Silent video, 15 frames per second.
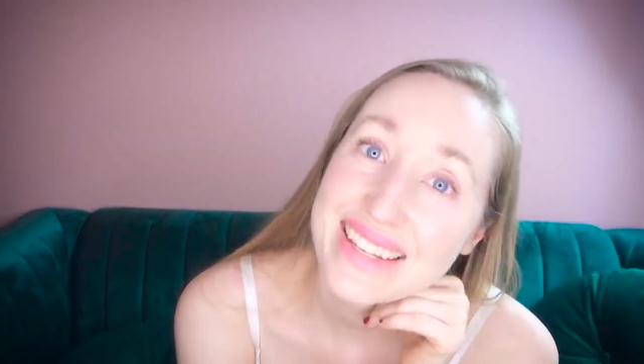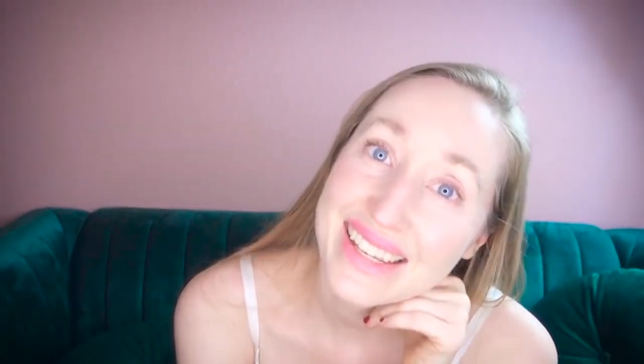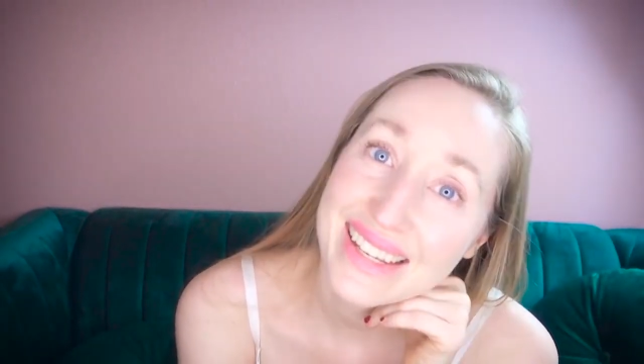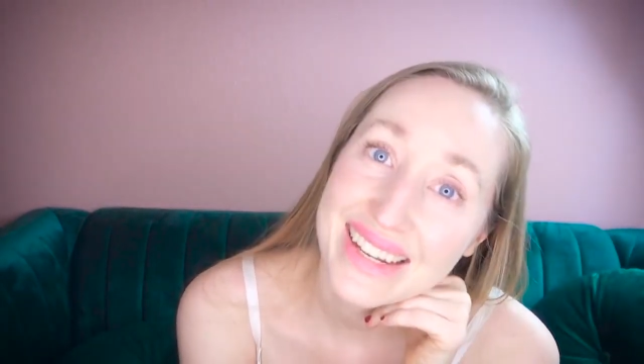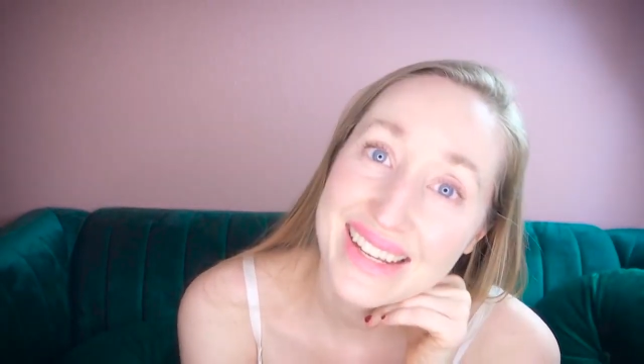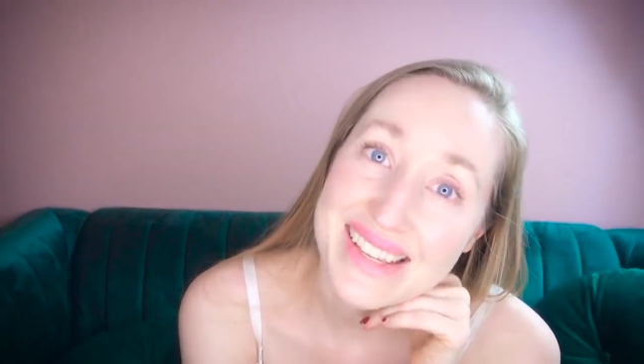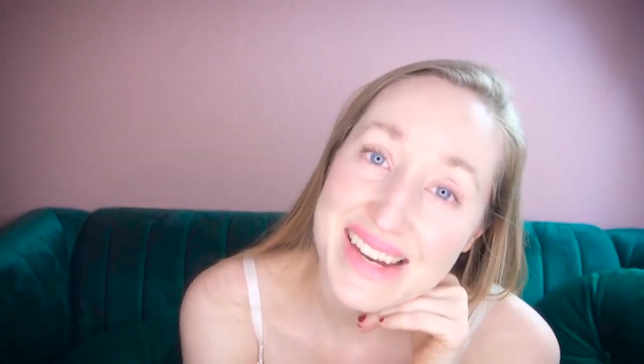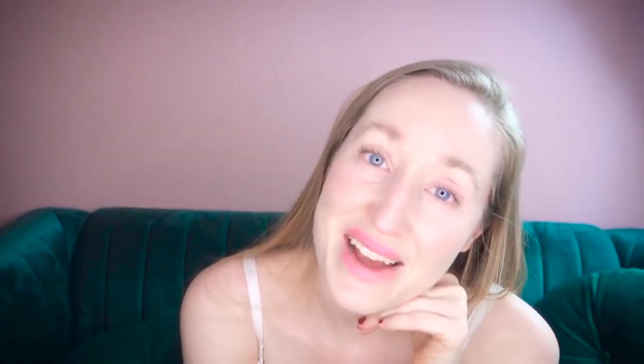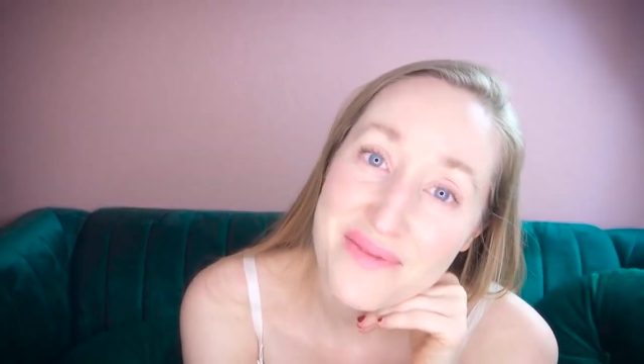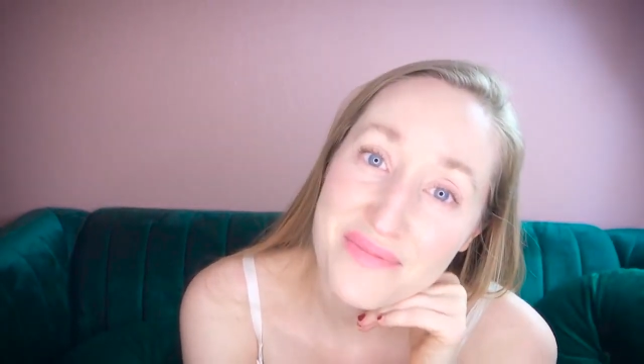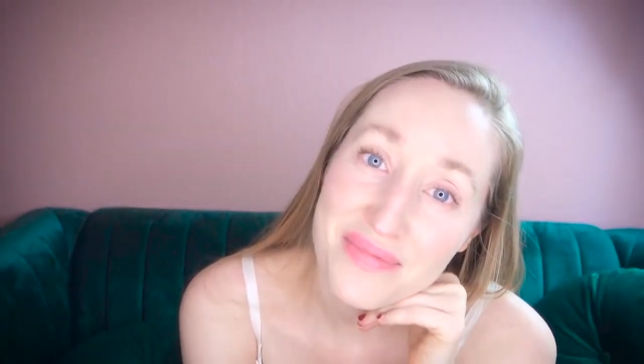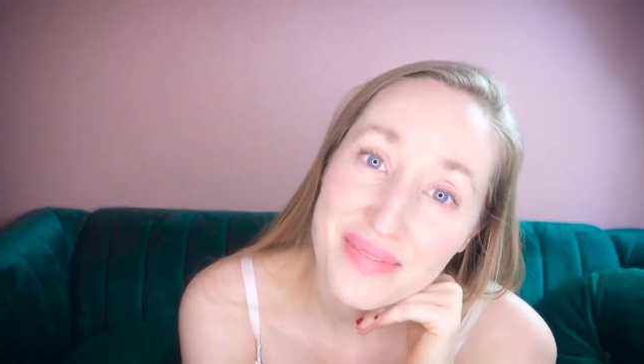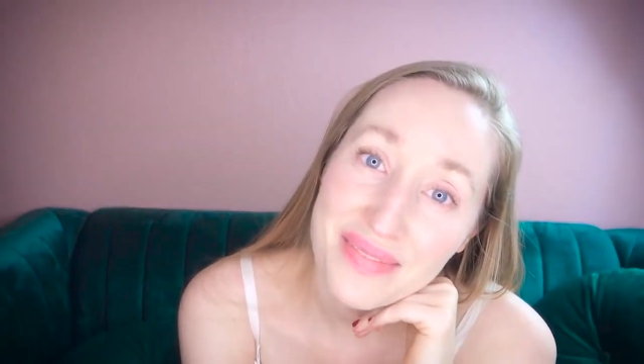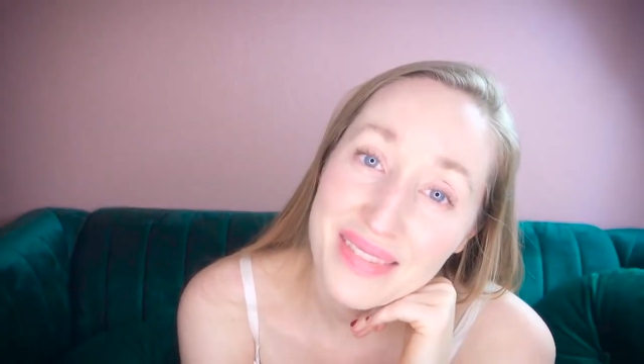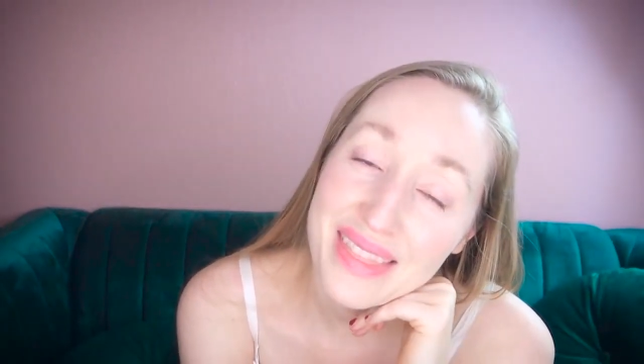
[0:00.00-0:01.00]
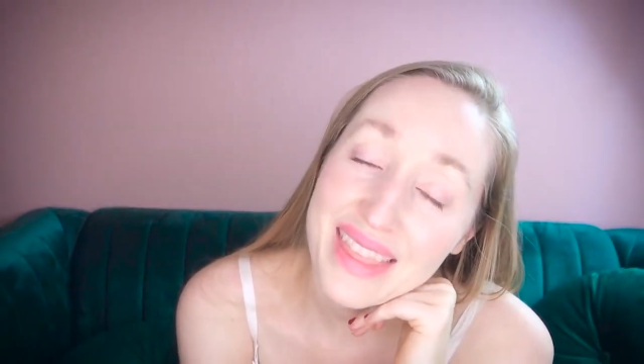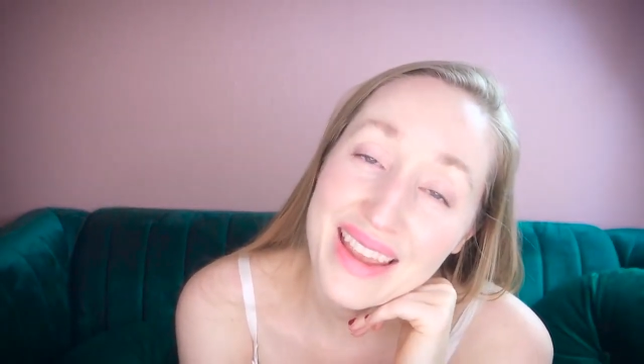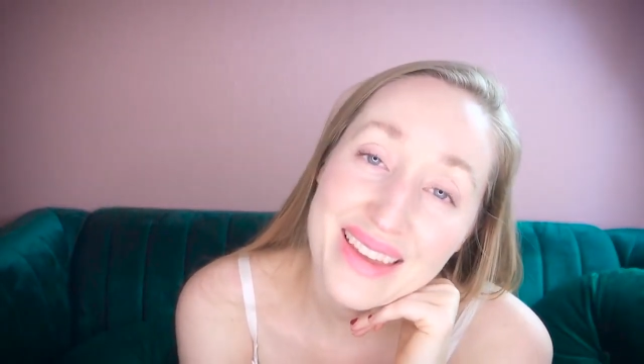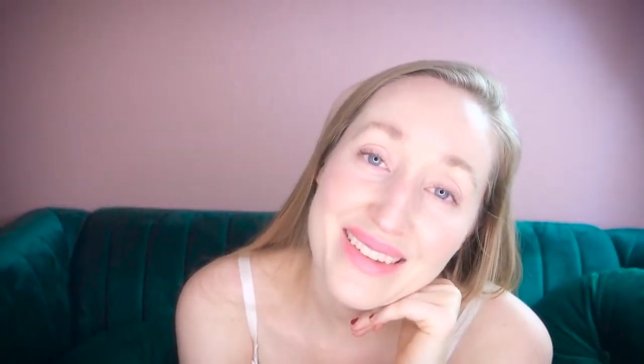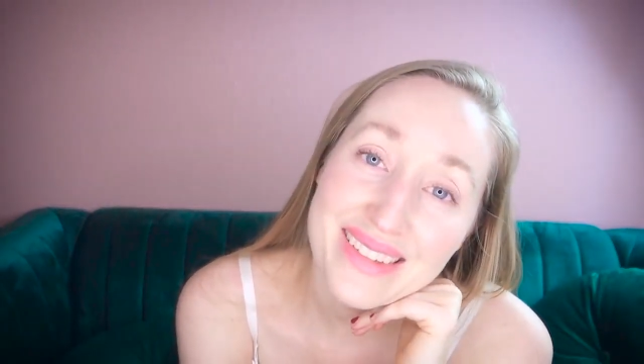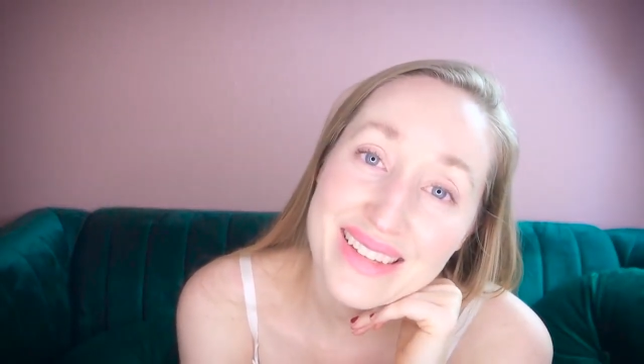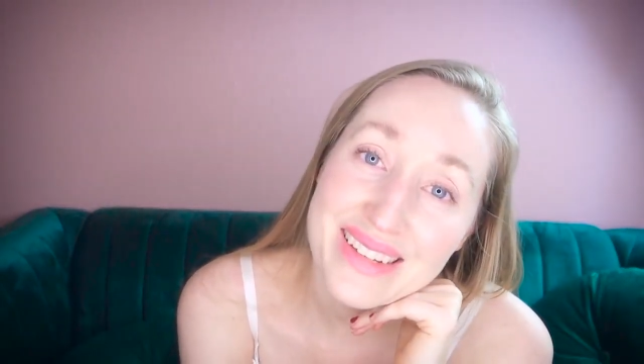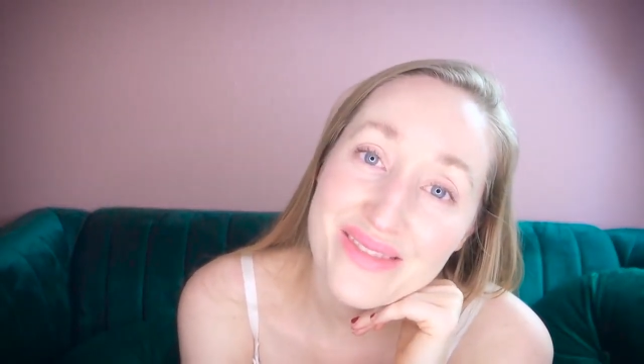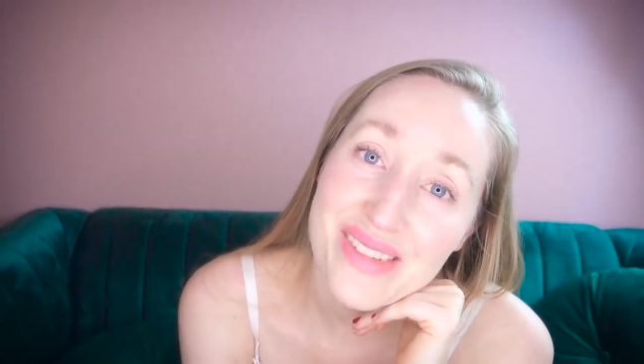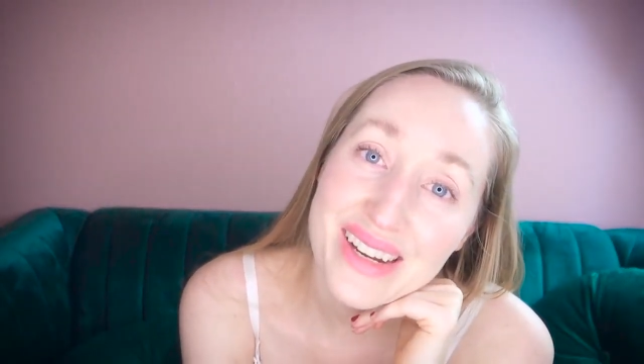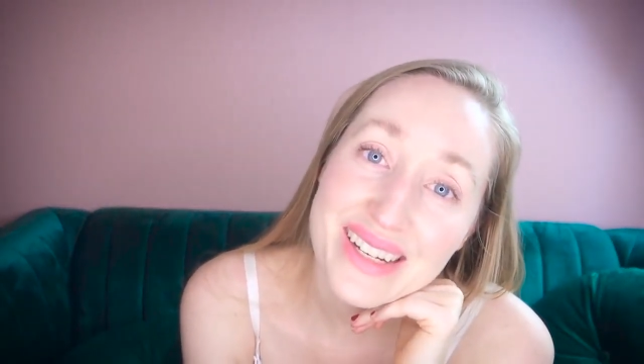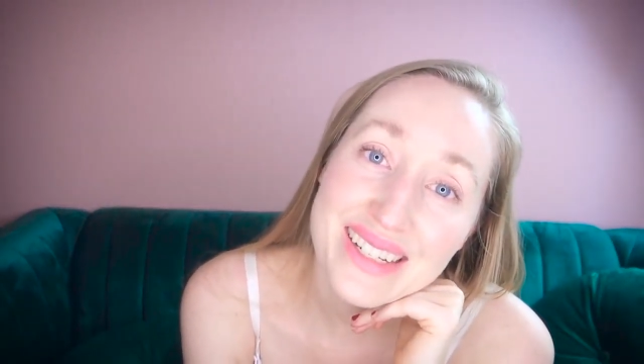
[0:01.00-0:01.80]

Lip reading: until next time. Thank you all so